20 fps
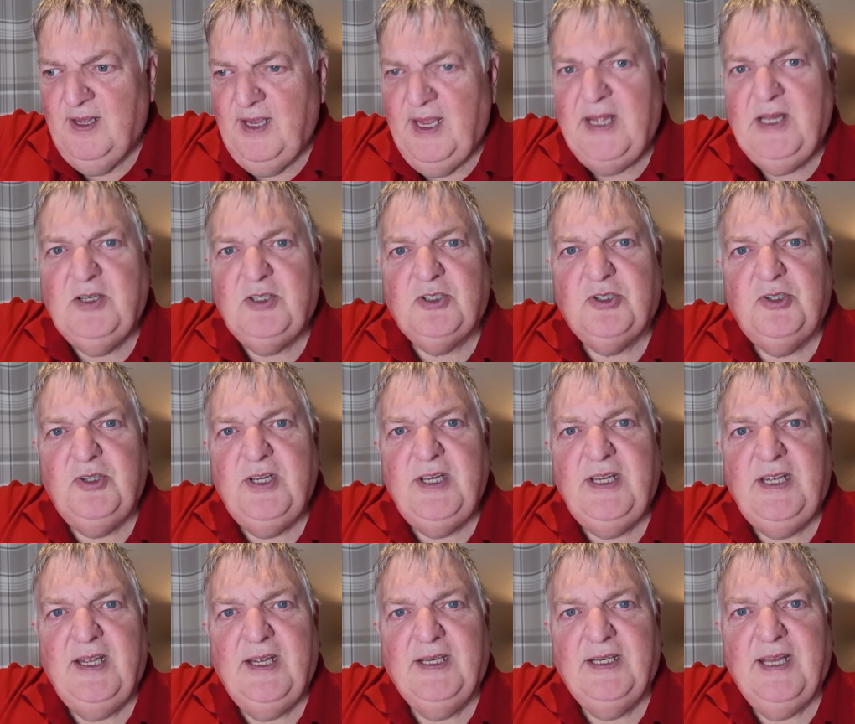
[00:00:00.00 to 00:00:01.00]

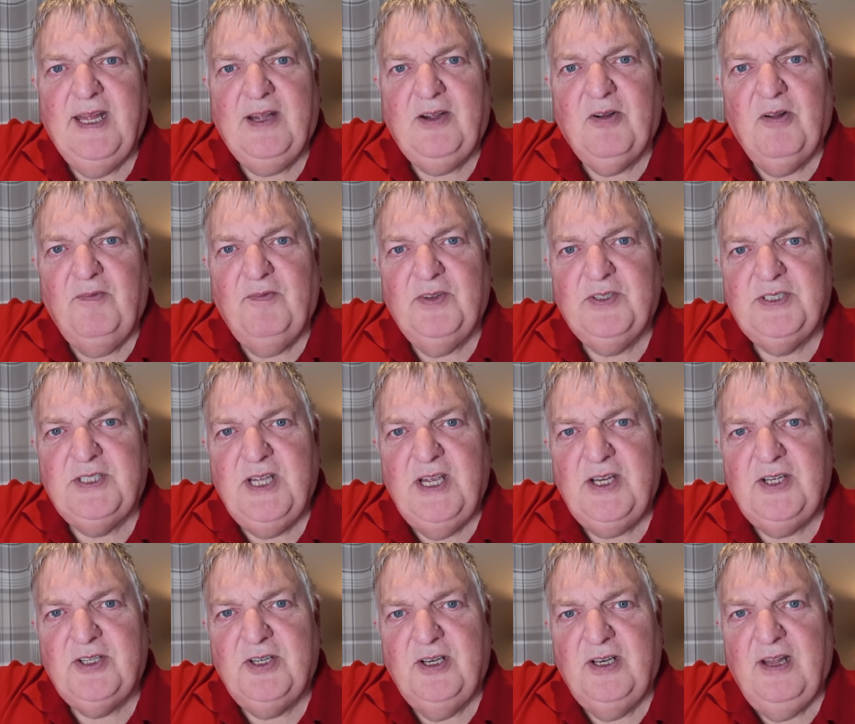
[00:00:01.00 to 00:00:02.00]
intriguing in their
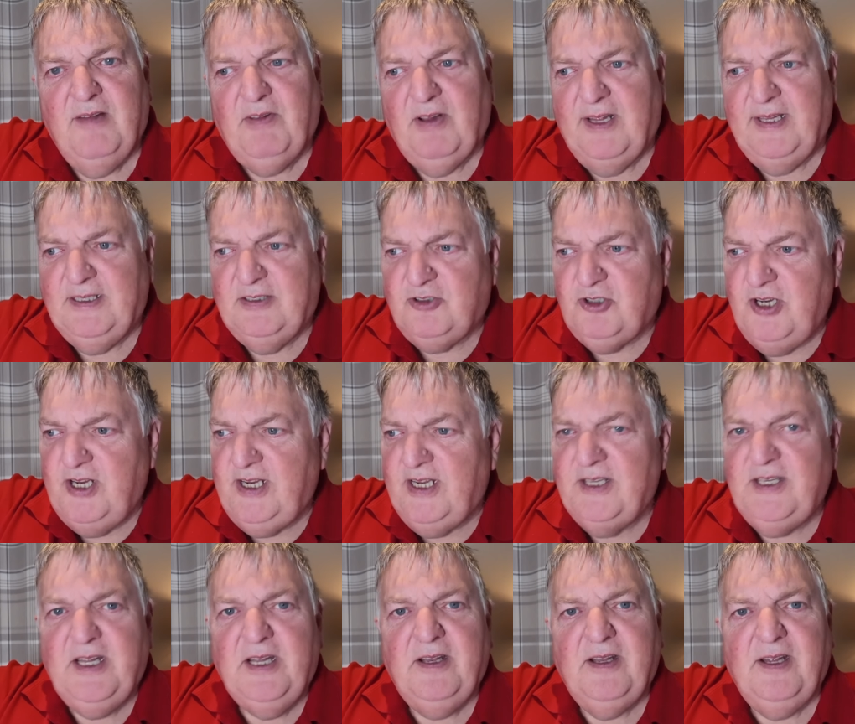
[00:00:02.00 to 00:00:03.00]
conversational level,
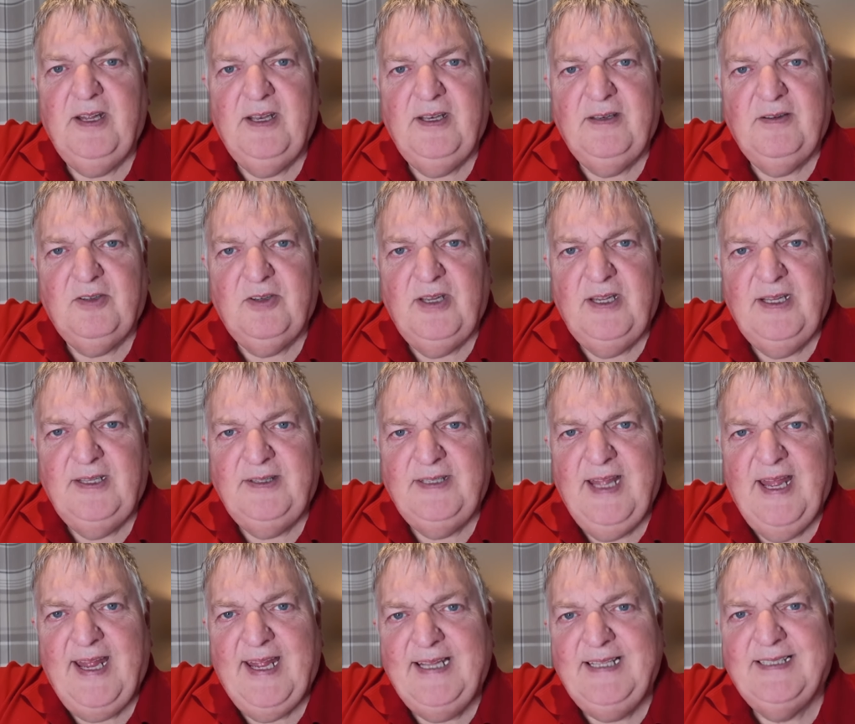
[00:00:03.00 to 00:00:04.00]
intriguing in
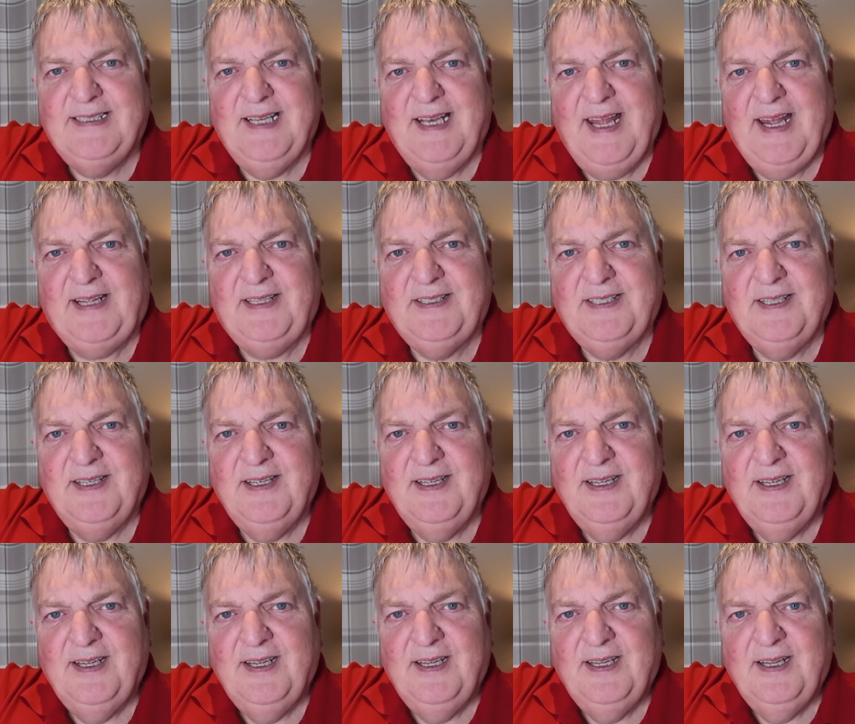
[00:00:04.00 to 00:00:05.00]
their intellect,
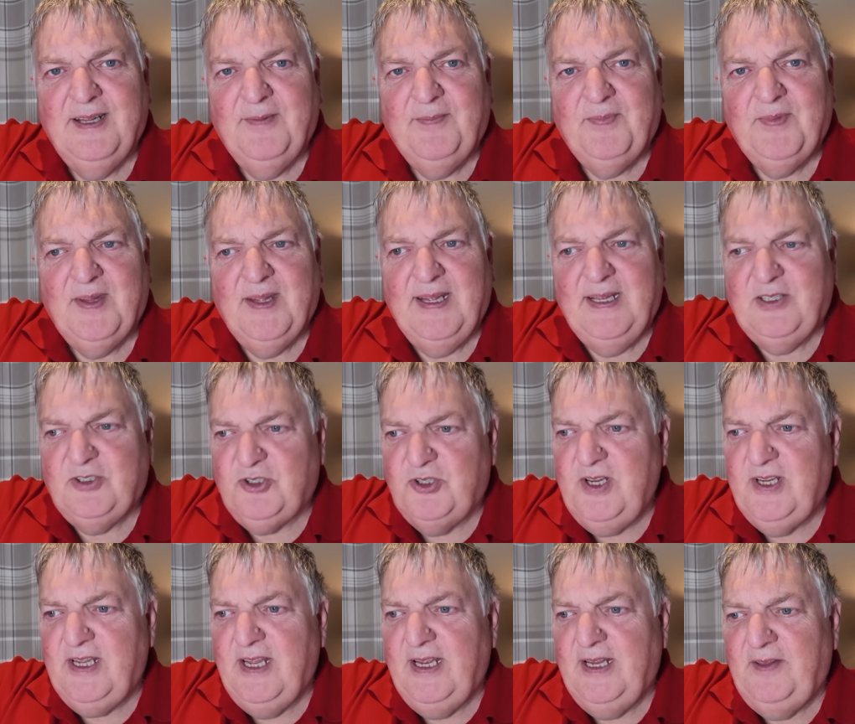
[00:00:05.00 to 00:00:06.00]

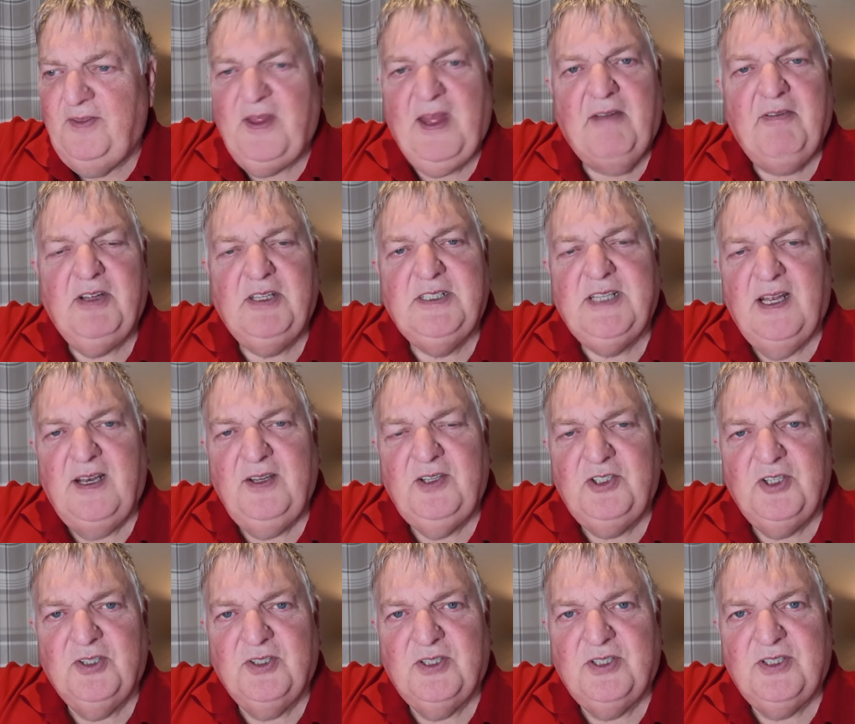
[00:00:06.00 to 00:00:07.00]
intriguing in their
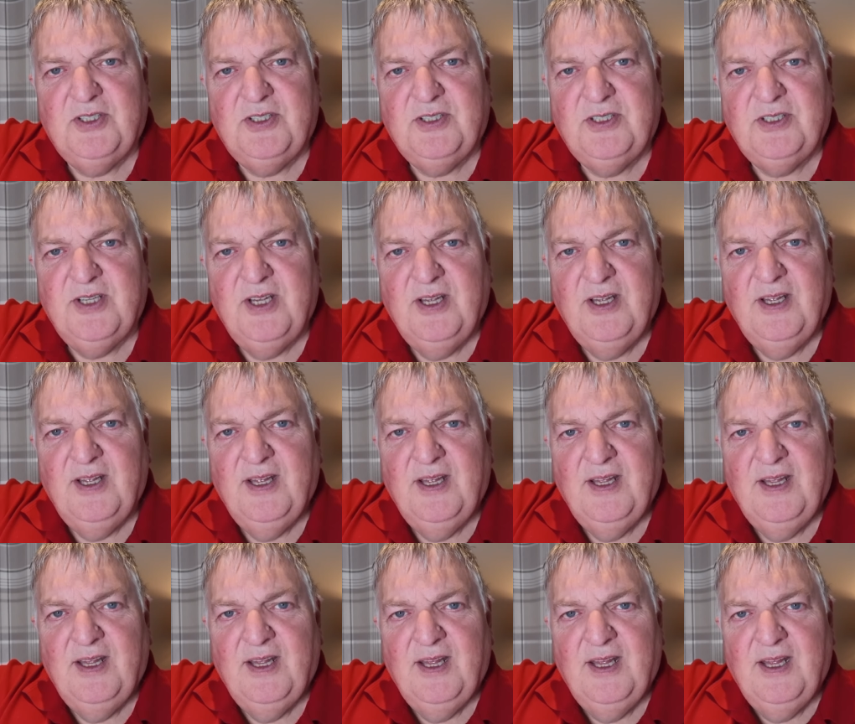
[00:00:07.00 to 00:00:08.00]
intelligence.
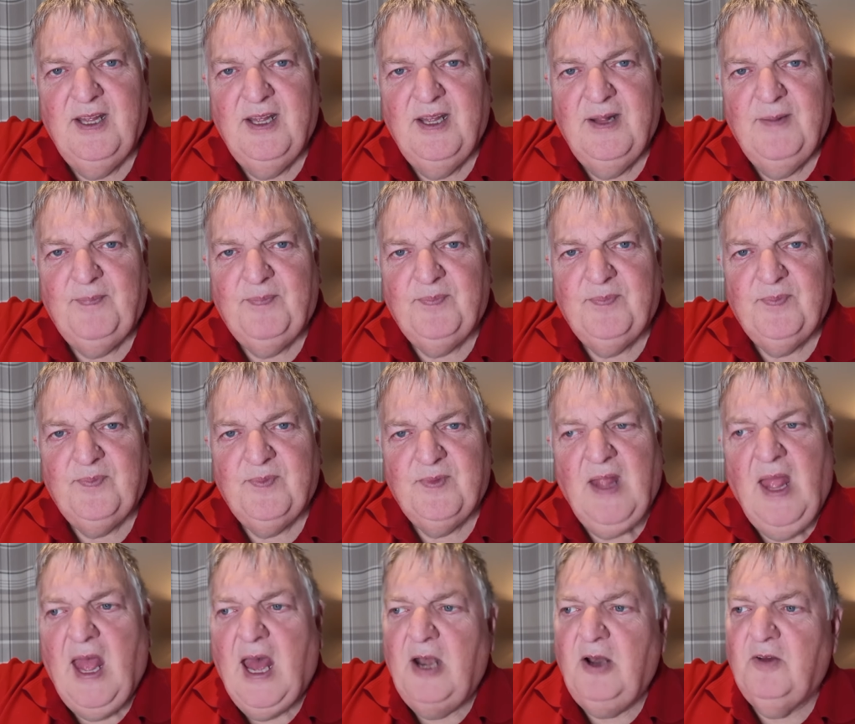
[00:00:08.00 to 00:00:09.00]

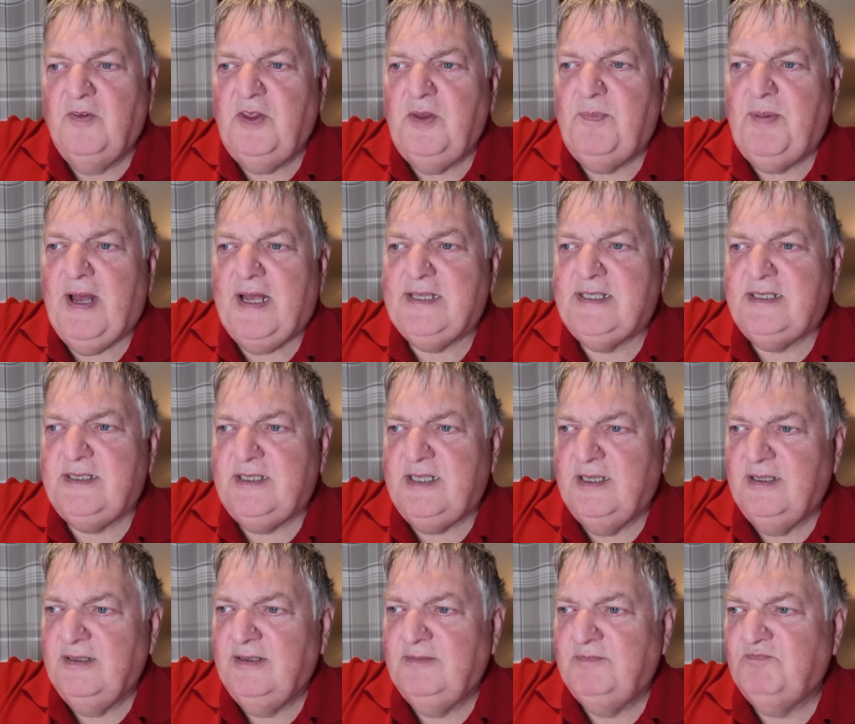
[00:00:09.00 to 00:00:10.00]
And over the past,